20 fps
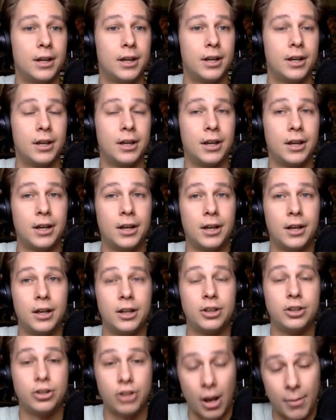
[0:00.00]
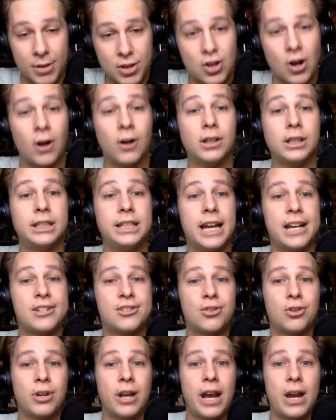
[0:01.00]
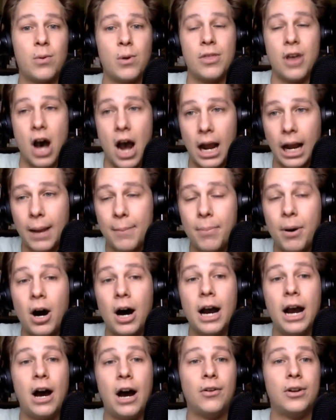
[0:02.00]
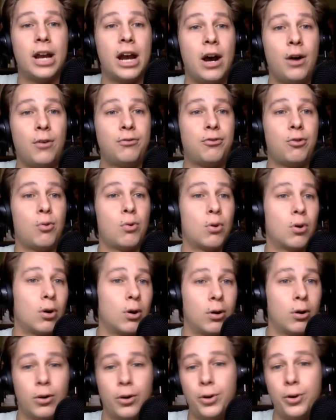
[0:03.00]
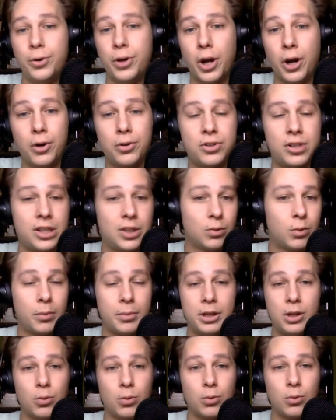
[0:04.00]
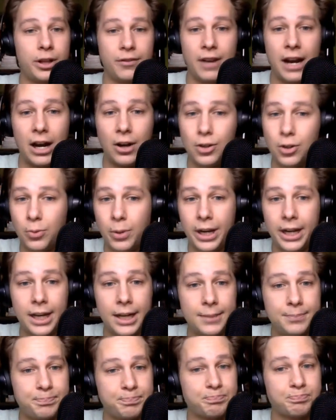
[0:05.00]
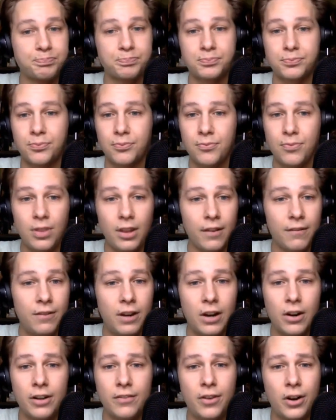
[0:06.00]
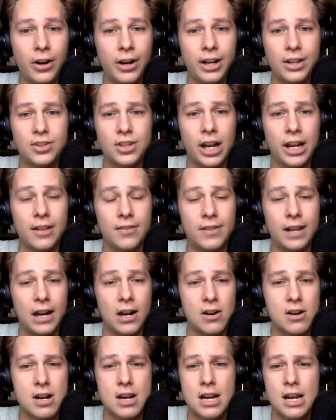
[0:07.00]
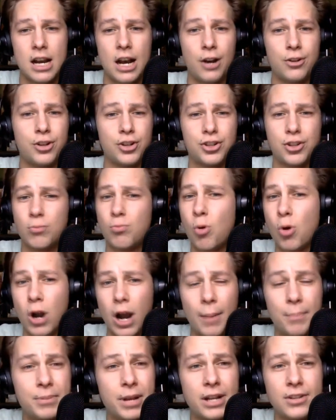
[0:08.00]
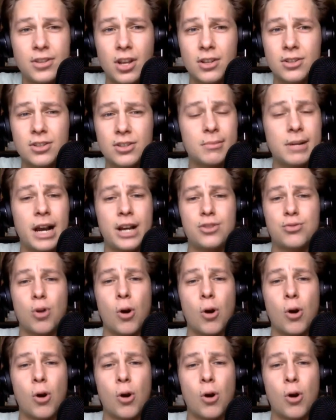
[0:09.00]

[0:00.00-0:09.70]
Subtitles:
Thomas Harley yesterday, with Hockenpah out now for who knows. He will be reevaluated. Very, very excited there. Just some more updates on some guys.